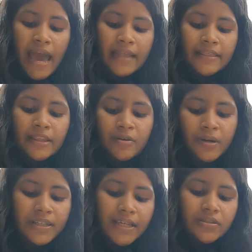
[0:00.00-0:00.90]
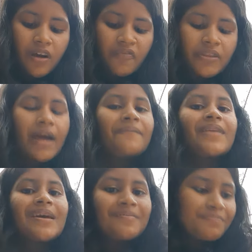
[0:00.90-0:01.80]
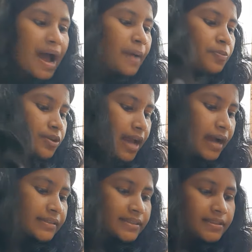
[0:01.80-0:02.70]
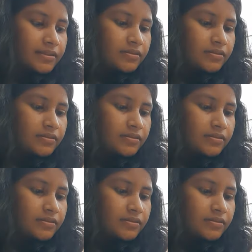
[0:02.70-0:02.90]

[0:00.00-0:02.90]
and the release of their byproducts.